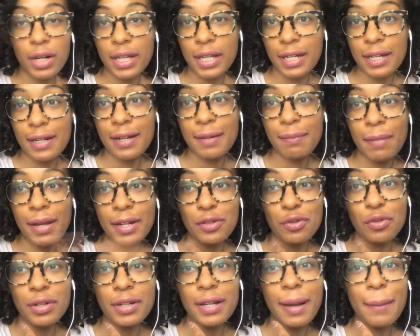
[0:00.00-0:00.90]
doing a
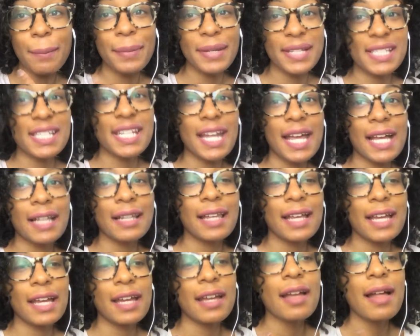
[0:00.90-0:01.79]
bentonite
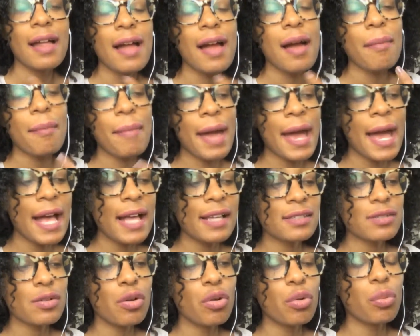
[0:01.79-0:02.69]
clay
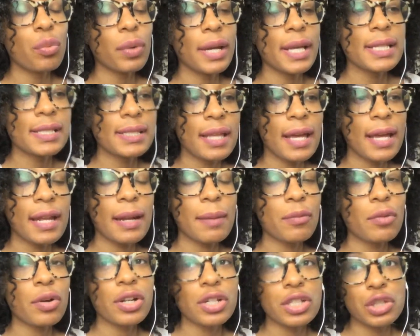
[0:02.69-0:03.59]
mask on Wednesday, and
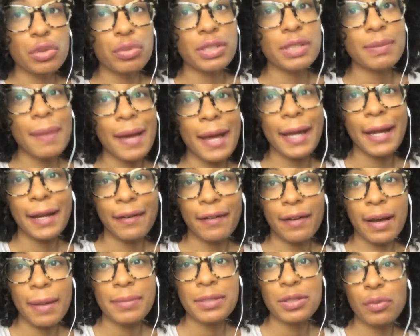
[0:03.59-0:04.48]
I'm gonna twist my
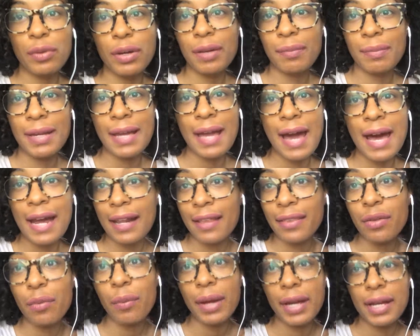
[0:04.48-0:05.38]
hair up so it can be out
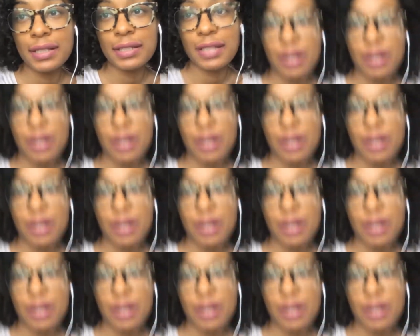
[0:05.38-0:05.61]
of the way because